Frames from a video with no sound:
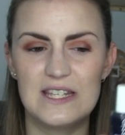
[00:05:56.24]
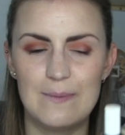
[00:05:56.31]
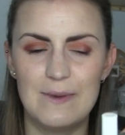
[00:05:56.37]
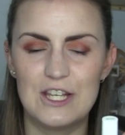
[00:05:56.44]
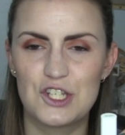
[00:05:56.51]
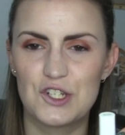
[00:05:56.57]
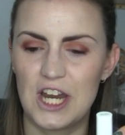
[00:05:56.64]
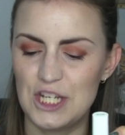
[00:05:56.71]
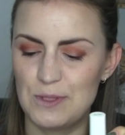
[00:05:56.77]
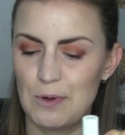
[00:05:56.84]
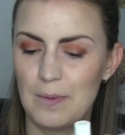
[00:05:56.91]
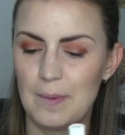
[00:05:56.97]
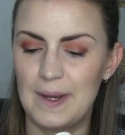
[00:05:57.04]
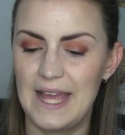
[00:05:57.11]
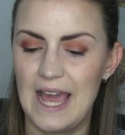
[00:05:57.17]
it's a bit strange
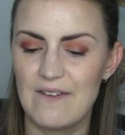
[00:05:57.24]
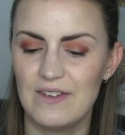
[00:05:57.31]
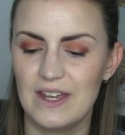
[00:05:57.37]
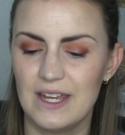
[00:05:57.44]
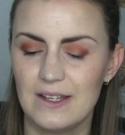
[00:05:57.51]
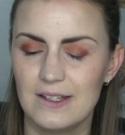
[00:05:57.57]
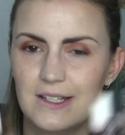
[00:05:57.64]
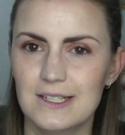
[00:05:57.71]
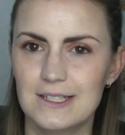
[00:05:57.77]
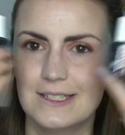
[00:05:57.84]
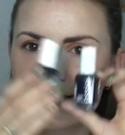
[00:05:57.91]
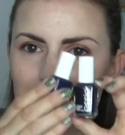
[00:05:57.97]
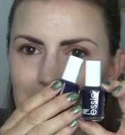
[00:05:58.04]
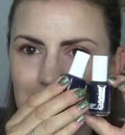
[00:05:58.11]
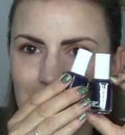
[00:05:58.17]
probably having
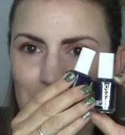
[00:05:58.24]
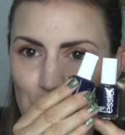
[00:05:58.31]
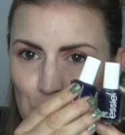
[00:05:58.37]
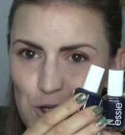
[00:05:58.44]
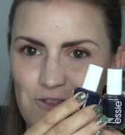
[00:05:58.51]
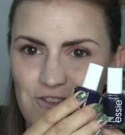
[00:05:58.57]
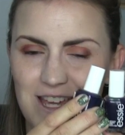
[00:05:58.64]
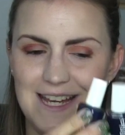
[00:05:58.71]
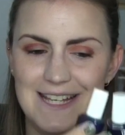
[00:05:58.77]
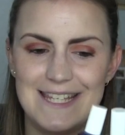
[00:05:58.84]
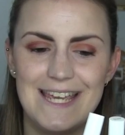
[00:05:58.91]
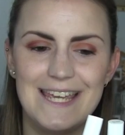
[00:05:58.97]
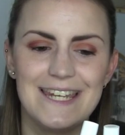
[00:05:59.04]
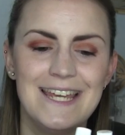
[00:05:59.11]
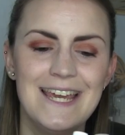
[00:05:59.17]
the two of
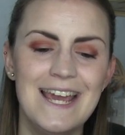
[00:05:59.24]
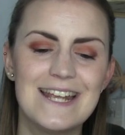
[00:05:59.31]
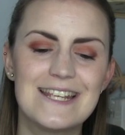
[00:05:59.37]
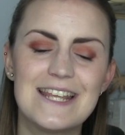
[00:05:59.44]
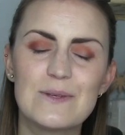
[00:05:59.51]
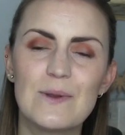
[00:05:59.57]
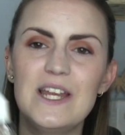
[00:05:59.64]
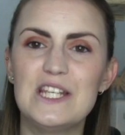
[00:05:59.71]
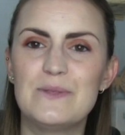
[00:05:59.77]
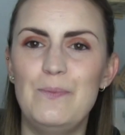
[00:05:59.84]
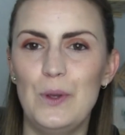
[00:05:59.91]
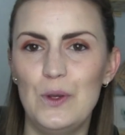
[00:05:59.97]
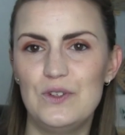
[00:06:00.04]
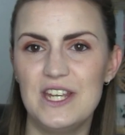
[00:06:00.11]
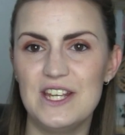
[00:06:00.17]
these in. So this one is
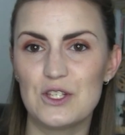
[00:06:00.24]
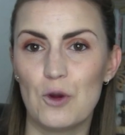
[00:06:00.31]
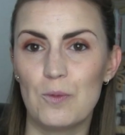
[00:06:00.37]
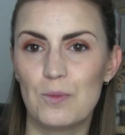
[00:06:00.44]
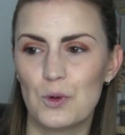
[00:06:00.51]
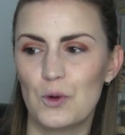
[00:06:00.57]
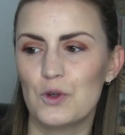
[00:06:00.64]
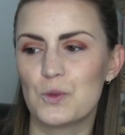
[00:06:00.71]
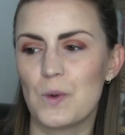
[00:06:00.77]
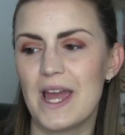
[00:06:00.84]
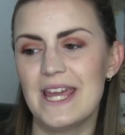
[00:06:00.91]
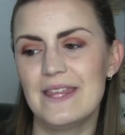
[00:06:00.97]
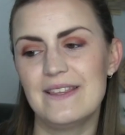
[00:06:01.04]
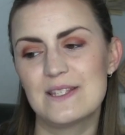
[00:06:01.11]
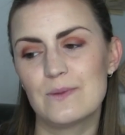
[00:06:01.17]
Booties on
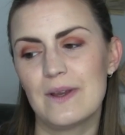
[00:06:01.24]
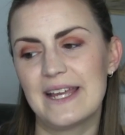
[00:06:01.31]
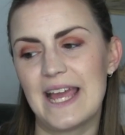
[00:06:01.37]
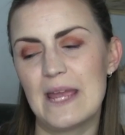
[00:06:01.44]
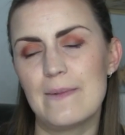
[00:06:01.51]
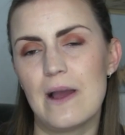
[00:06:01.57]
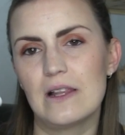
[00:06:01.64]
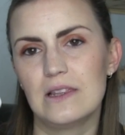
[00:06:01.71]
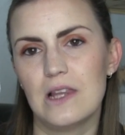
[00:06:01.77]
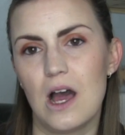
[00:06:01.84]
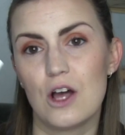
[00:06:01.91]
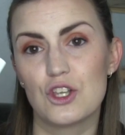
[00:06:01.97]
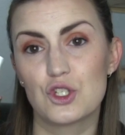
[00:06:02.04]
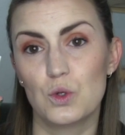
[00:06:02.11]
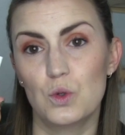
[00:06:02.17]
Broadway, and this one came out
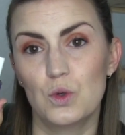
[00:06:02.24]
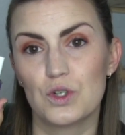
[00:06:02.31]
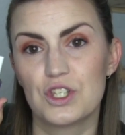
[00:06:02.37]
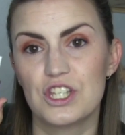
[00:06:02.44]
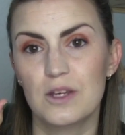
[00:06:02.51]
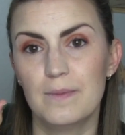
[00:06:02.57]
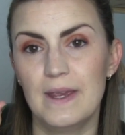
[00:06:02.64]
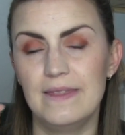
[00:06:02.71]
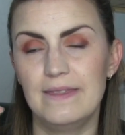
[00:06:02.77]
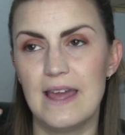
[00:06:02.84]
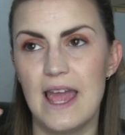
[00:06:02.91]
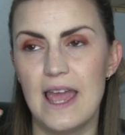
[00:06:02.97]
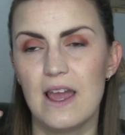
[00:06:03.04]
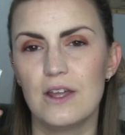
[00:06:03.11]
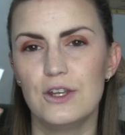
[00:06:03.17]
last autumn in
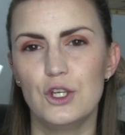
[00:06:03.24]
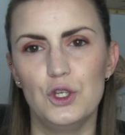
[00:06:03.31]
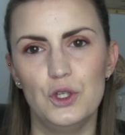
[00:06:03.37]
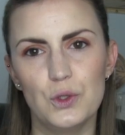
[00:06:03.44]
their New